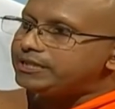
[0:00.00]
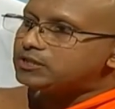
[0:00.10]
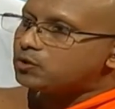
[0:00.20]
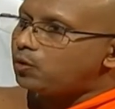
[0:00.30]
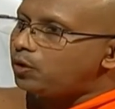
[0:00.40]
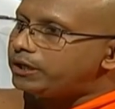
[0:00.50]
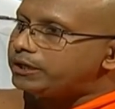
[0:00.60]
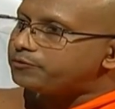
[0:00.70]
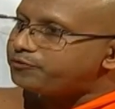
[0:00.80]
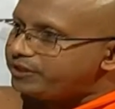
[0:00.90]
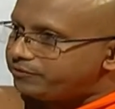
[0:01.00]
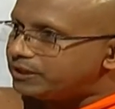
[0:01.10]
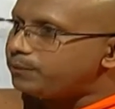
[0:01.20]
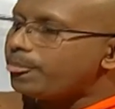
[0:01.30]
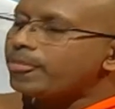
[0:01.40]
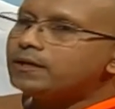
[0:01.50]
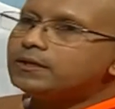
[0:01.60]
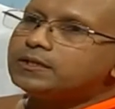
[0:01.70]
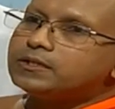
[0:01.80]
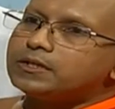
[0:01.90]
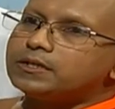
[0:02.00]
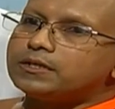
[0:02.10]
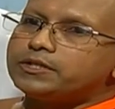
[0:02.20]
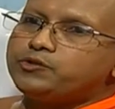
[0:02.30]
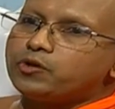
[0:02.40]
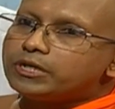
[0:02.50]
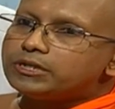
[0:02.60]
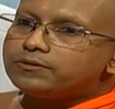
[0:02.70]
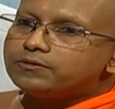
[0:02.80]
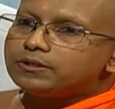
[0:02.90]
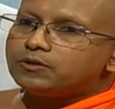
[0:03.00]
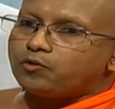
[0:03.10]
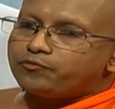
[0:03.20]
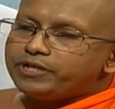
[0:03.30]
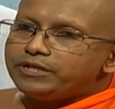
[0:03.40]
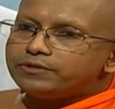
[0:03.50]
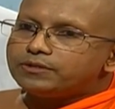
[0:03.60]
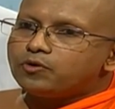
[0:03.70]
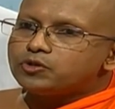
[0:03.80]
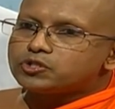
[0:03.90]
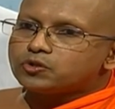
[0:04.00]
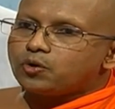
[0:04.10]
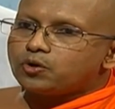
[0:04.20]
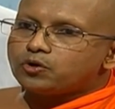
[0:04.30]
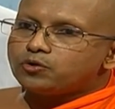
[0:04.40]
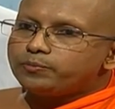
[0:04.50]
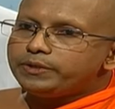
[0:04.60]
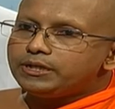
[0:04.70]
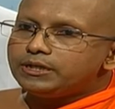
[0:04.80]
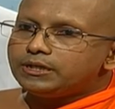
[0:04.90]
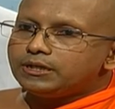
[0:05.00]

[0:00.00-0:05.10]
is called fever. Jwara or fever was thought to be